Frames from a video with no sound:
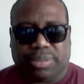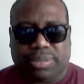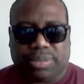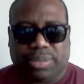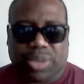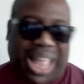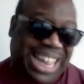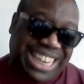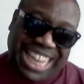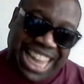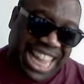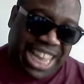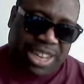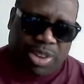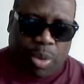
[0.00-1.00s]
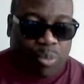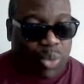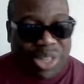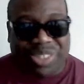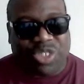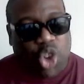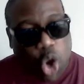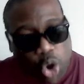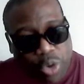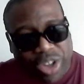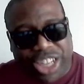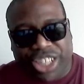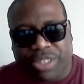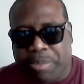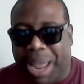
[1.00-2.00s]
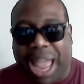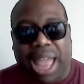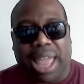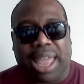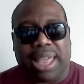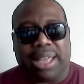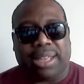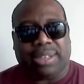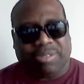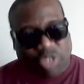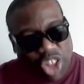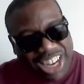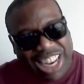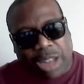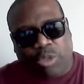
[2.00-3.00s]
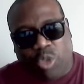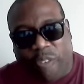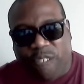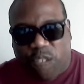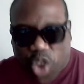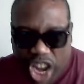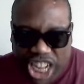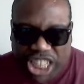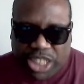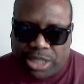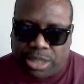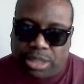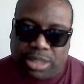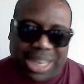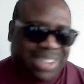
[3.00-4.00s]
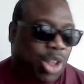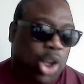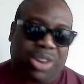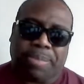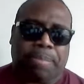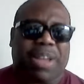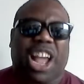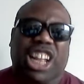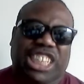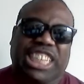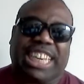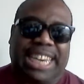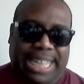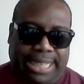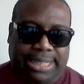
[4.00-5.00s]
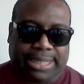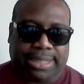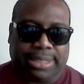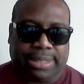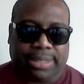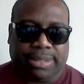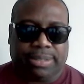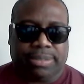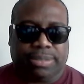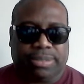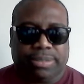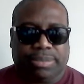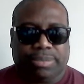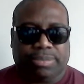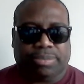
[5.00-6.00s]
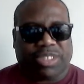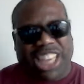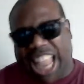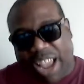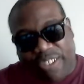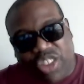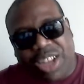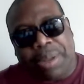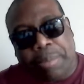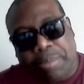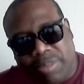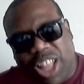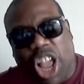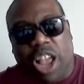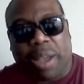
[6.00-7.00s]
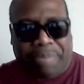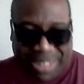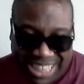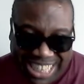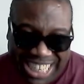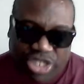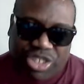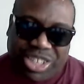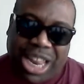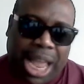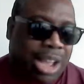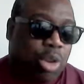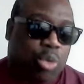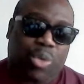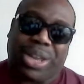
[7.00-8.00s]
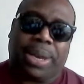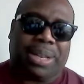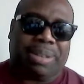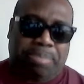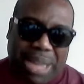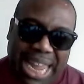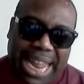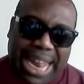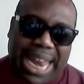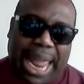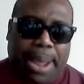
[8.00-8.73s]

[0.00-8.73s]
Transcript: And again, I want to encourage my international friends that's on the continent and the African countries that I already named.